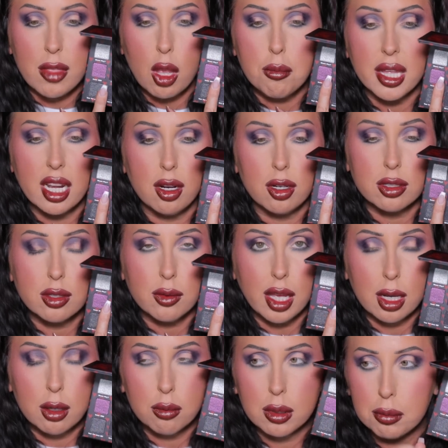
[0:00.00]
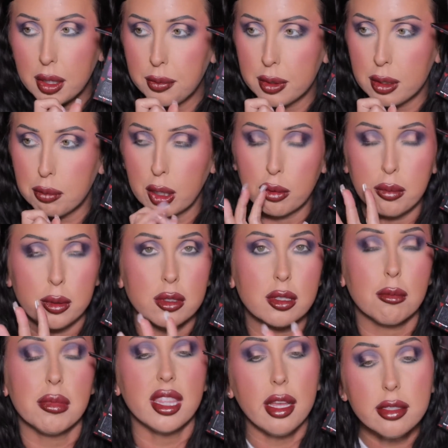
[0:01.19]
but I also kinda wanna play with the purples,
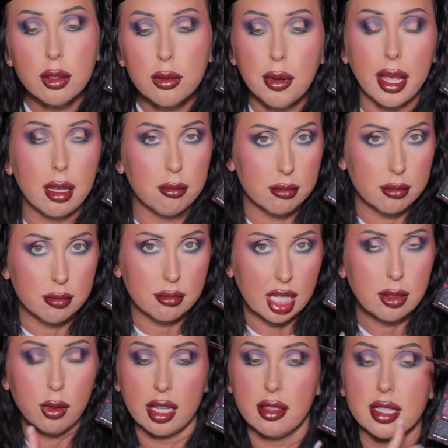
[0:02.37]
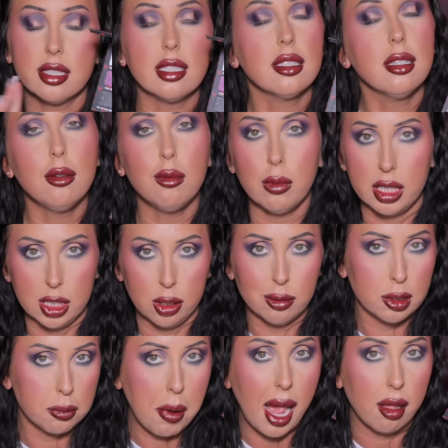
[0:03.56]
but that's okay. That's okay. This isn't a
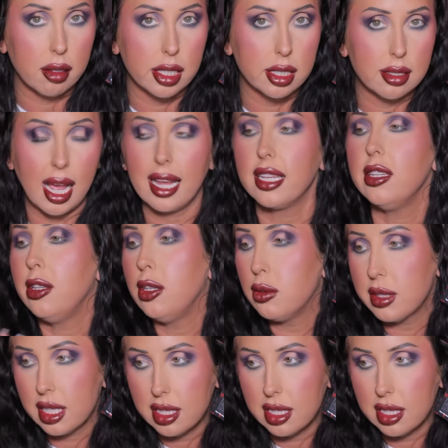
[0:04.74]
one-use palette. I can use